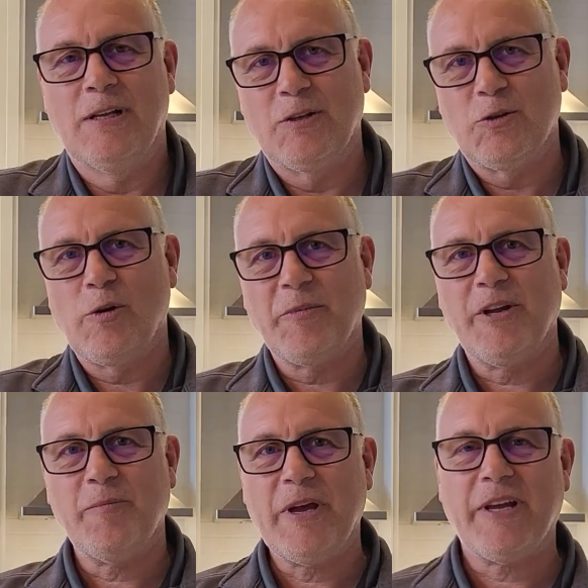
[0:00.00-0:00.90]
So I'm
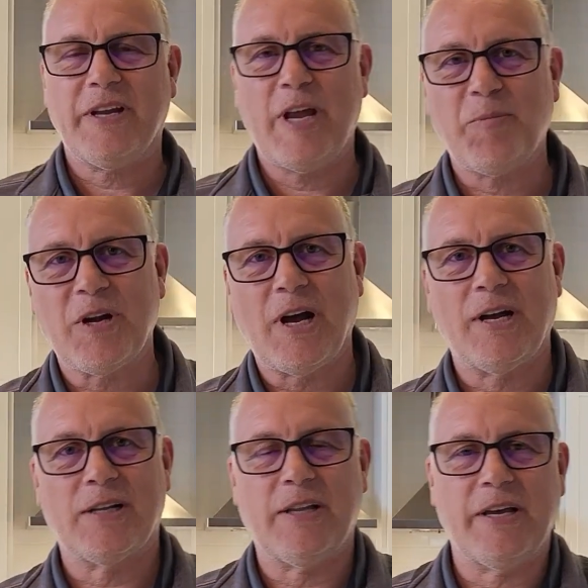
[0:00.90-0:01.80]
going to make an
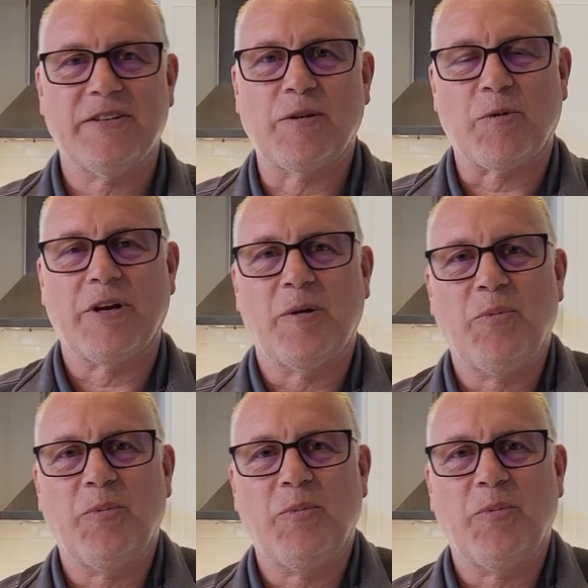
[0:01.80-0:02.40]
apricot glaze that we're going